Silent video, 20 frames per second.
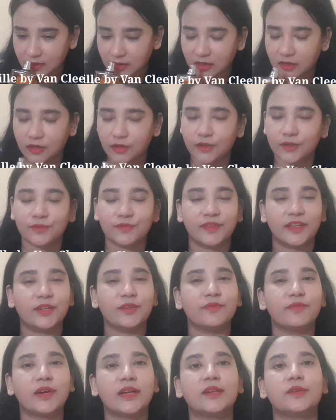Oh,
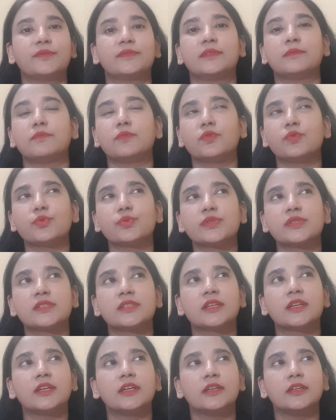one of the
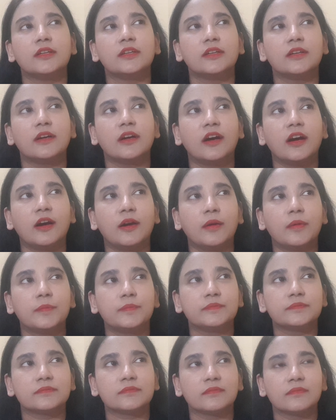most
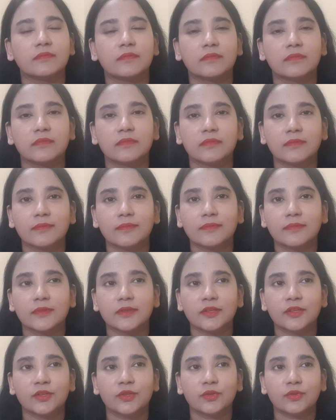um,
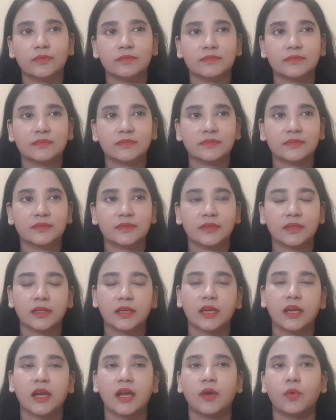you know
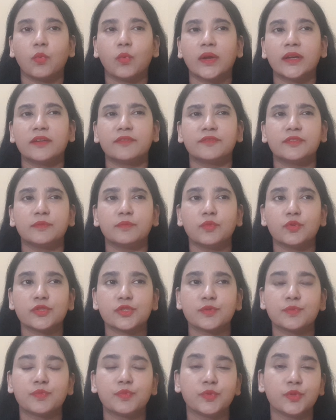one of the
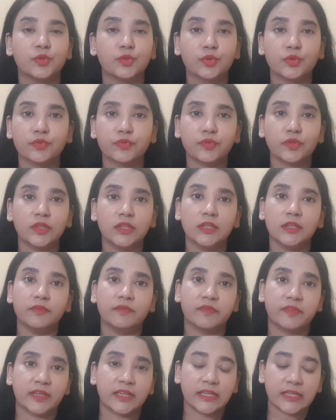most
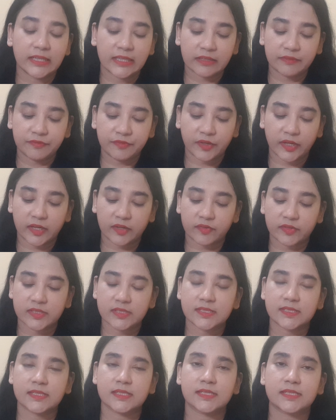beautiful vanilla
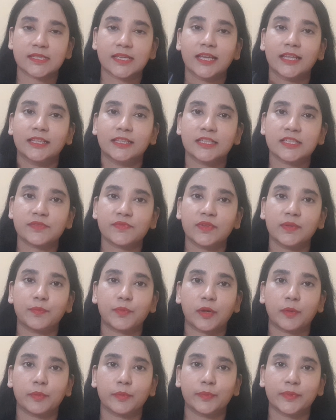fragrances this will
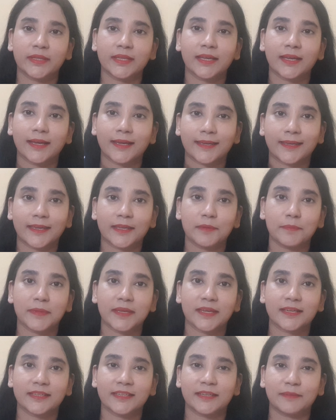probably again
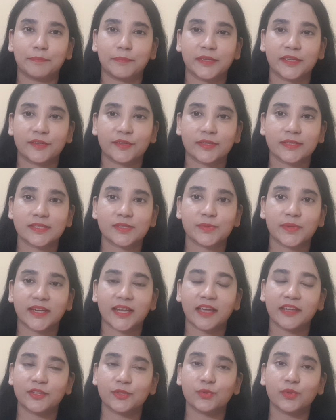make an appearance
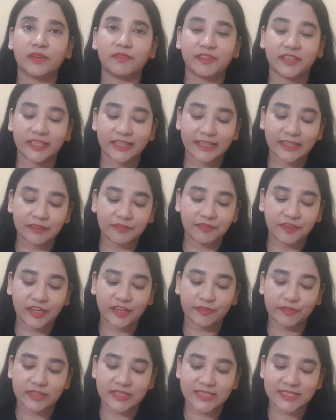when I do a vanilla
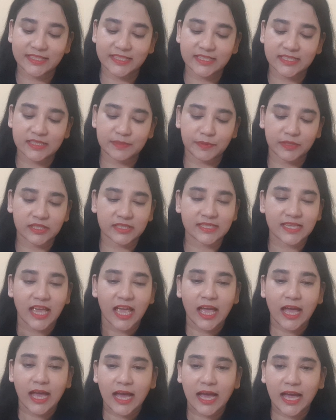fragrance list because
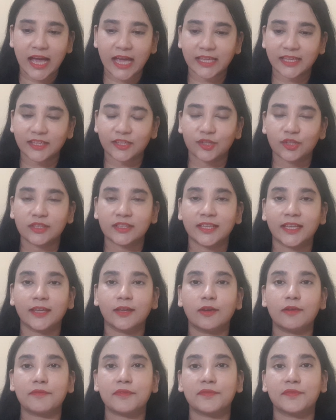I cannot
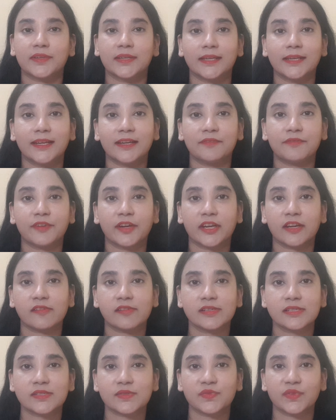think of a vanilla
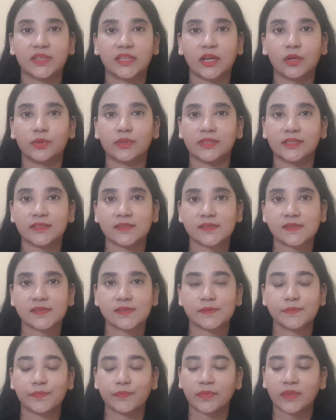fragrance without
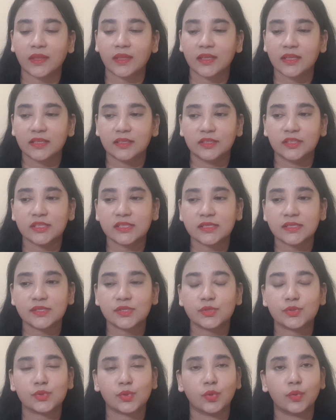this. This
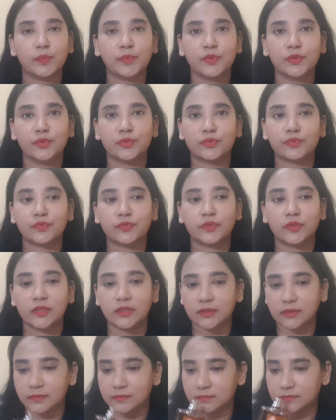is so beautiful.